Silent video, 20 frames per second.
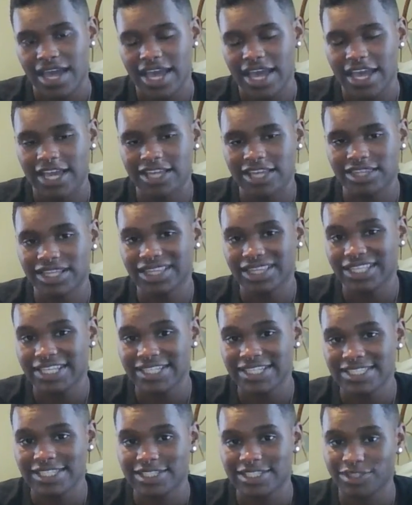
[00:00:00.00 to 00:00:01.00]
and the
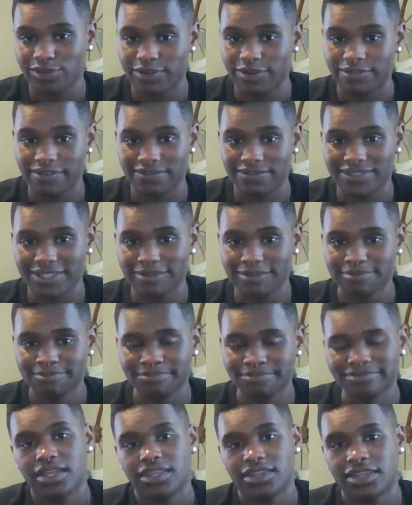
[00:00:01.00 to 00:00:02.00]
least is
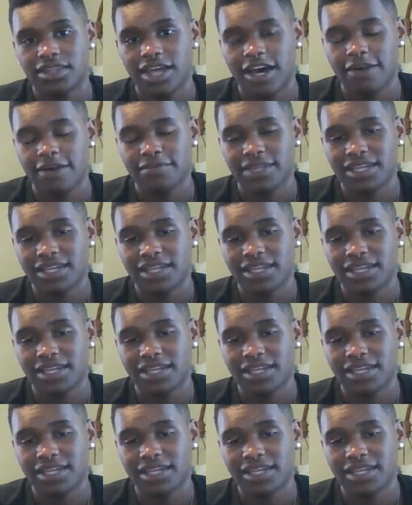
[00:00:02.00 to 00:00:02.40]
$350.